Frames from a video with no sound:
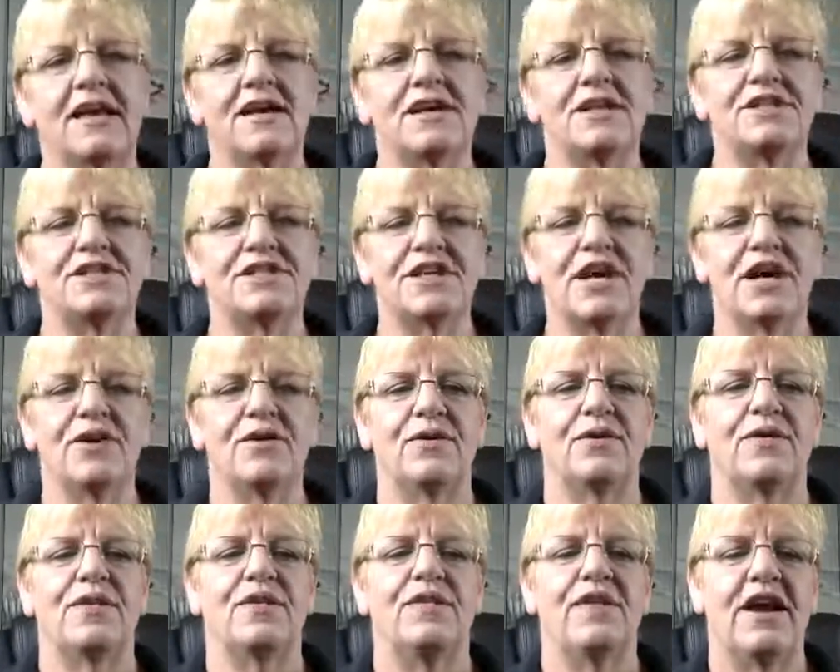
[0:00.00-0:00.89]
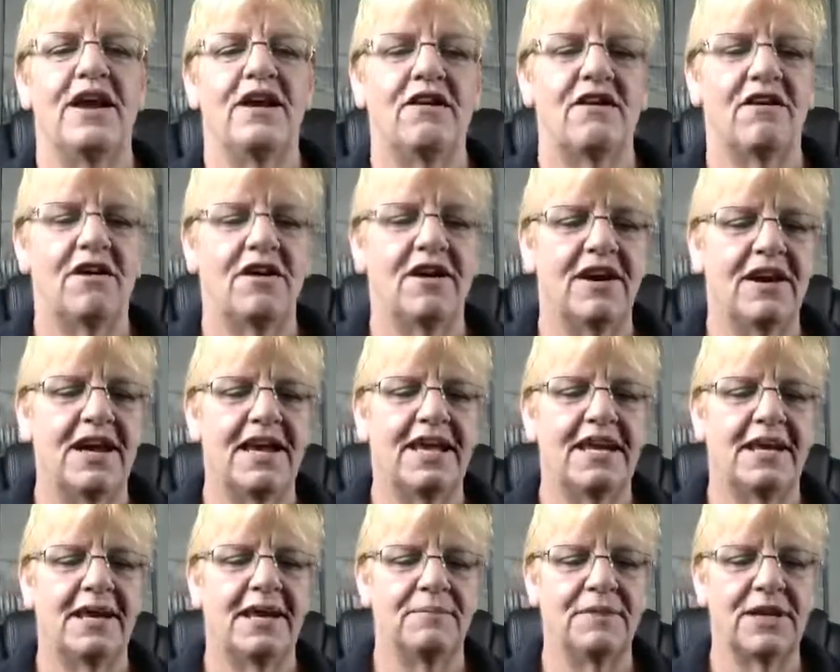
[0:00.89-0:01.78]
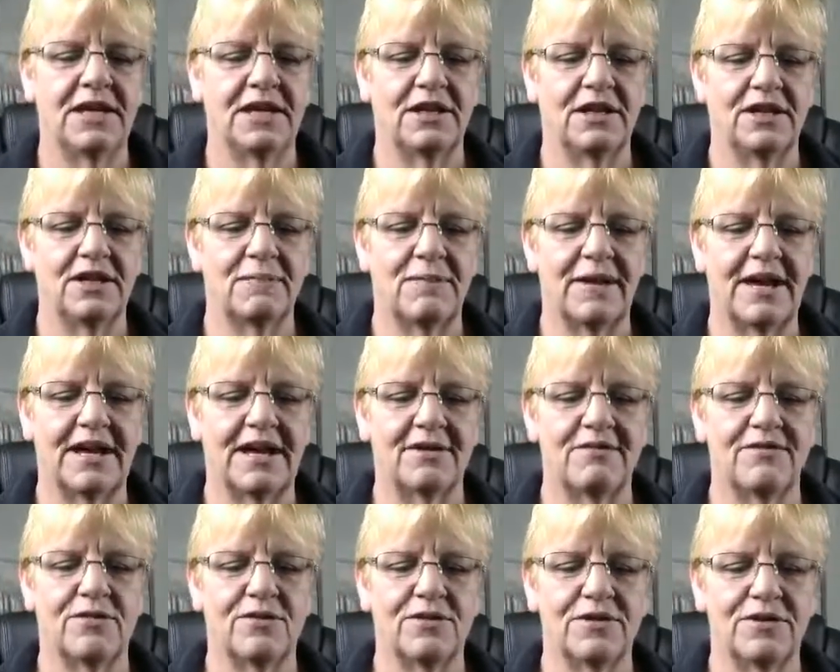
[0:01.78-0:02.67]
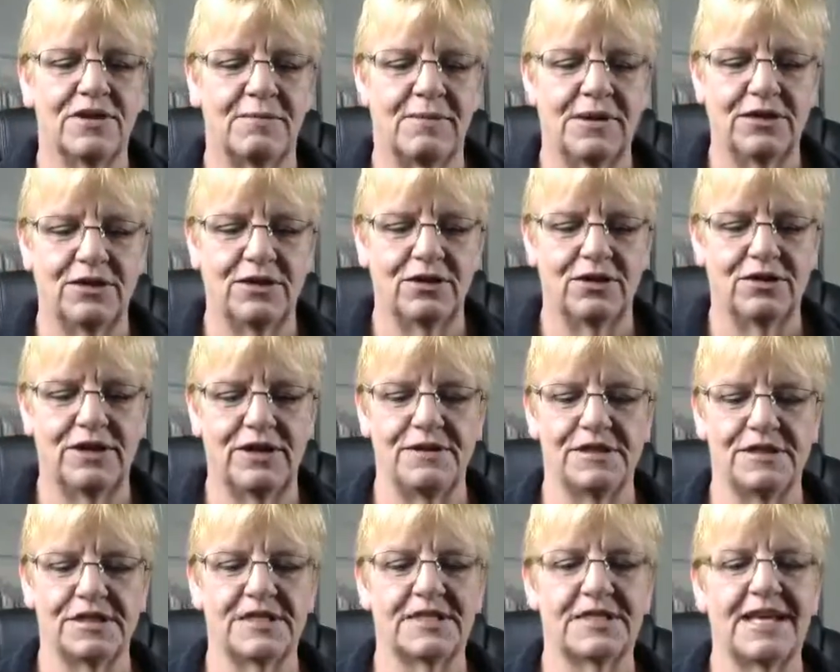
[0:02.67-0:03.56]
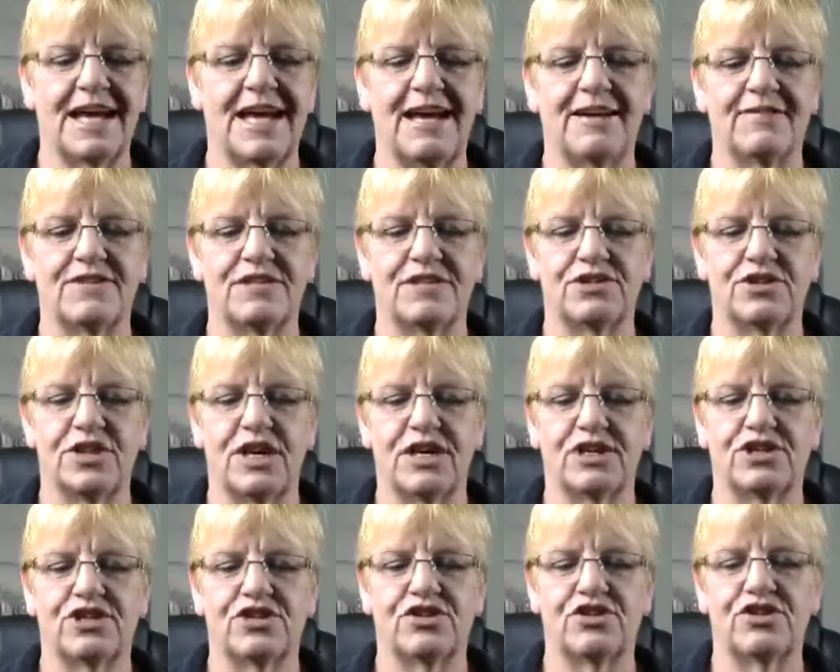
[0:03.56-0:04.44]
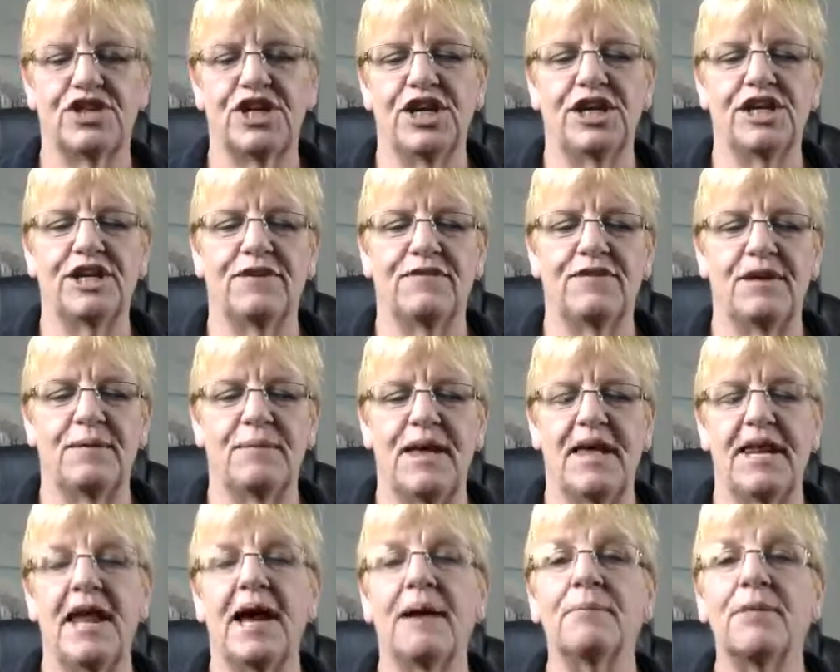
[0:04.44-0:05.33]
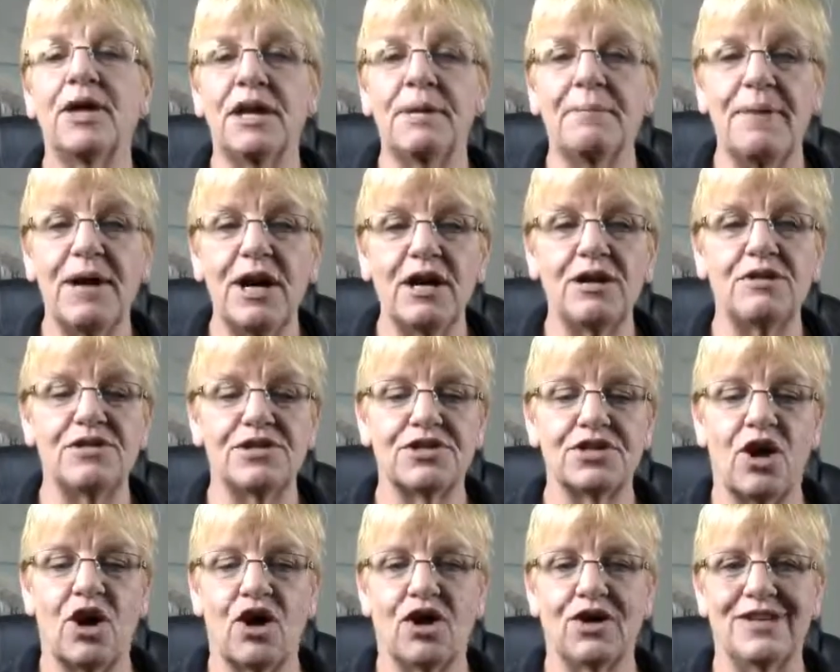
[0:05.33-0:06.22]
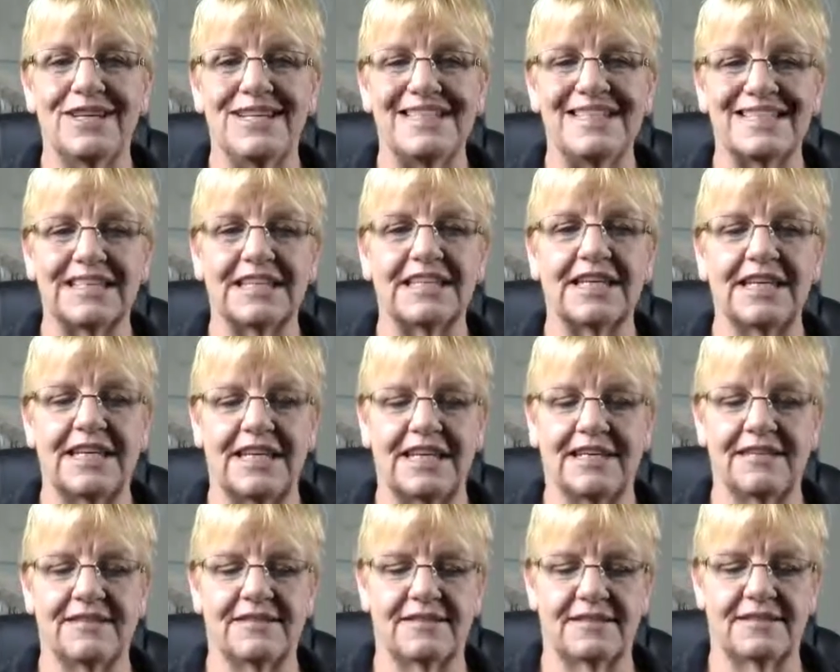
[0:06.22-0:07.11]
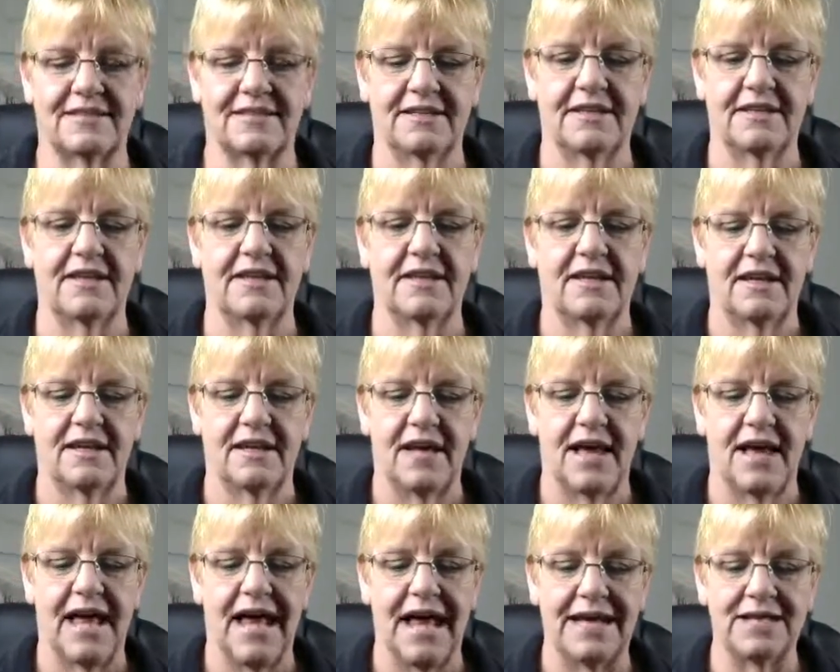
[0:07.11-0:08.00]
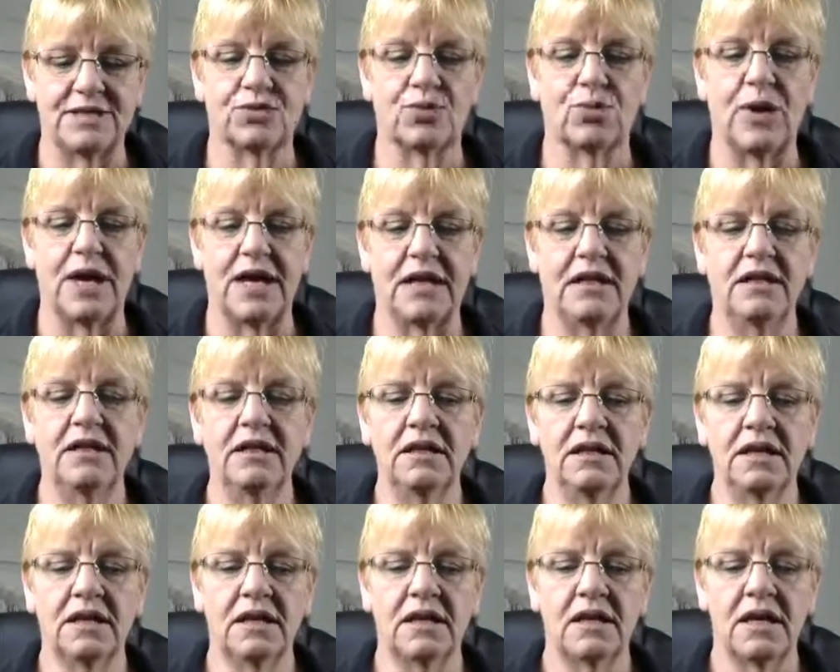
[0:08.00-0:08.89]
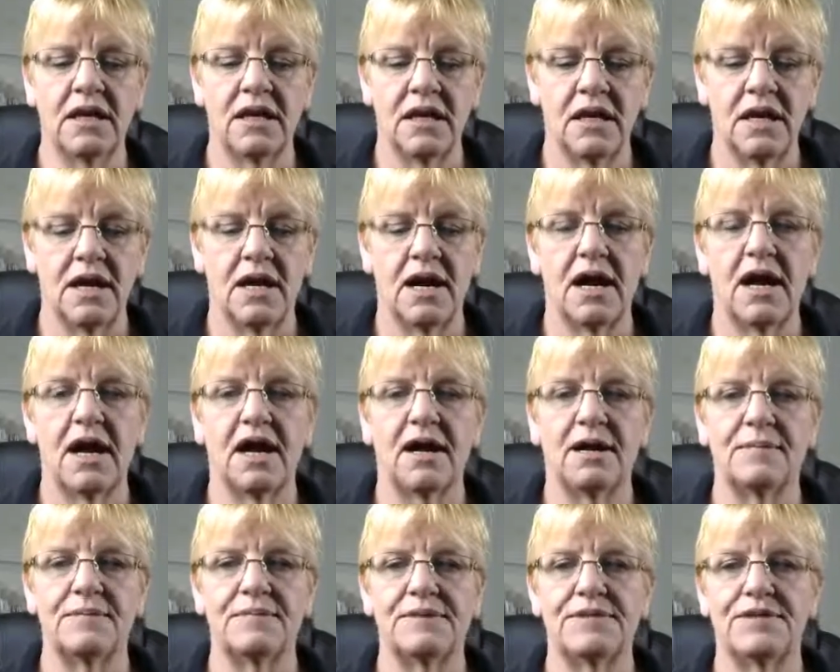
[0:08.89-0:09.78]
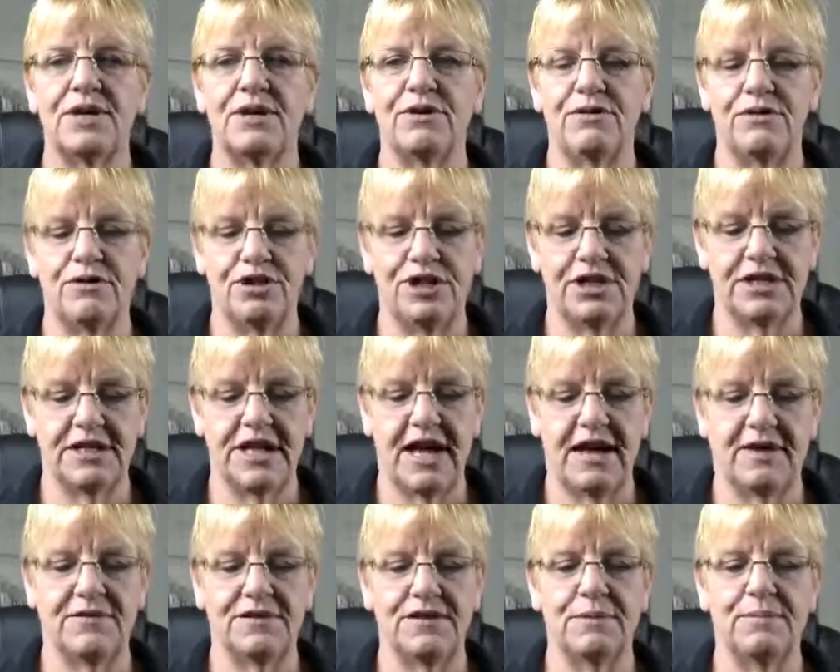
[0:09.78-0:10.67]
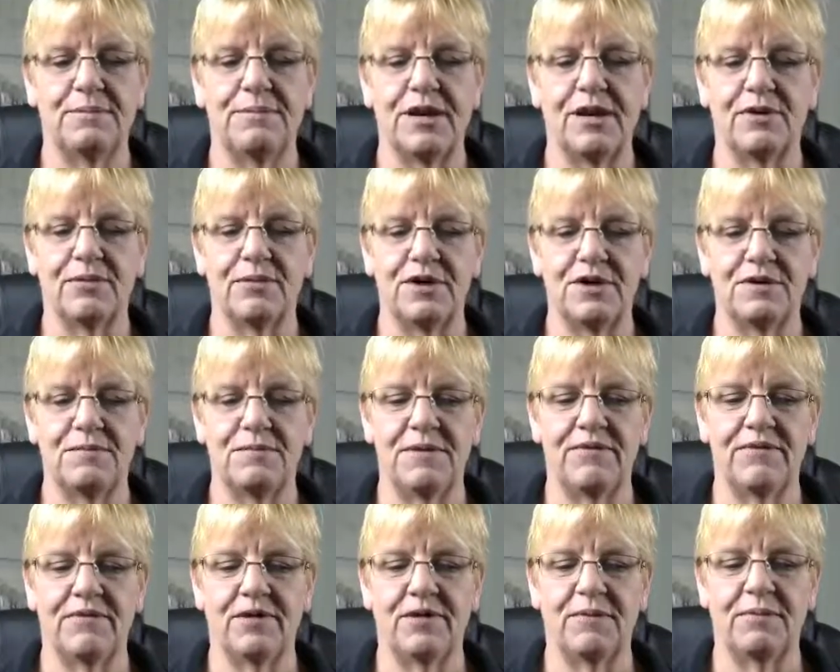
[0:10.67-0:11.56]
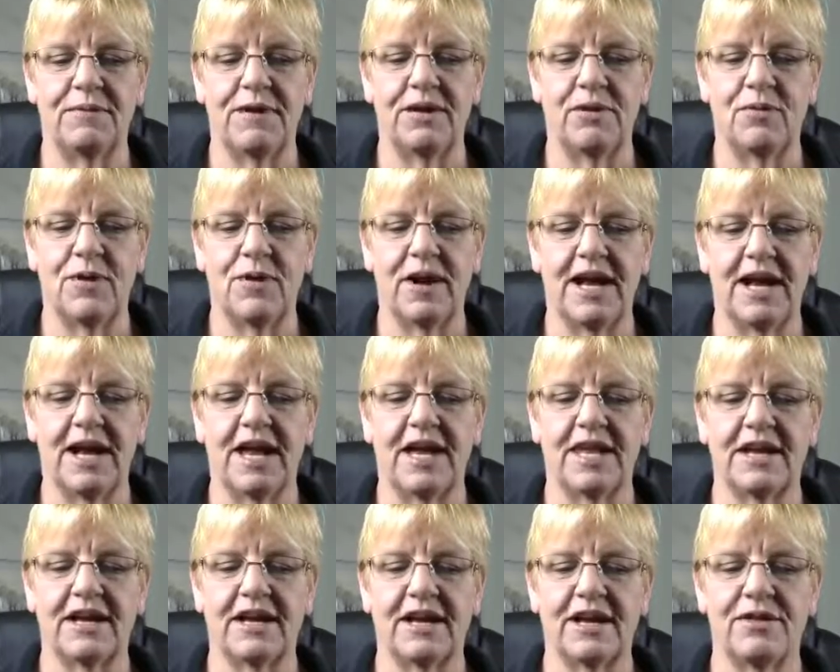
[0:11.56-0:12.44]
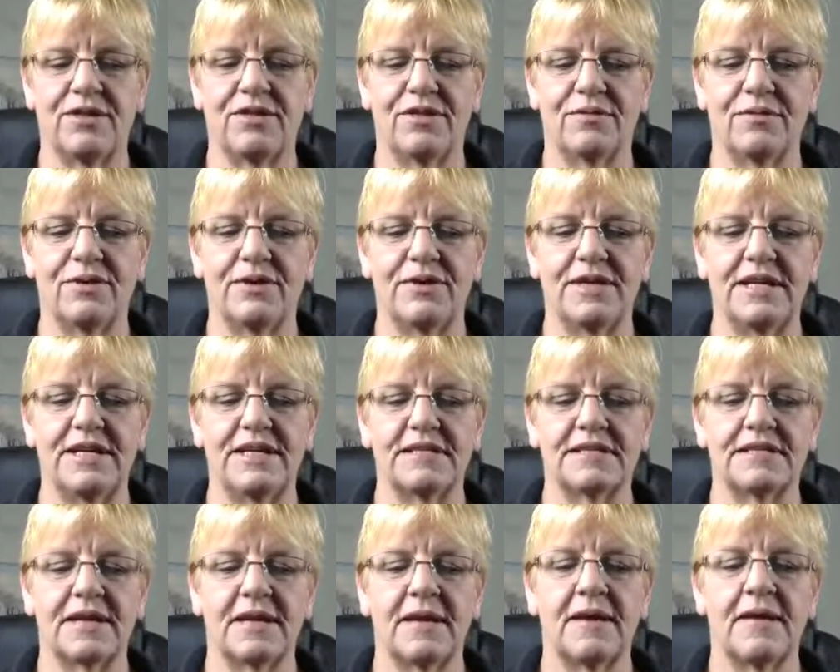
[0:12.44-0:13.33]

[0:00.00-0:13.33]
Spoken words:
So there are, and I'm going to look back and forth on my little notes because I have a ton of them, and I'm going to post all these links as well. So you just have to bear with me for a minute while I kind of go through these.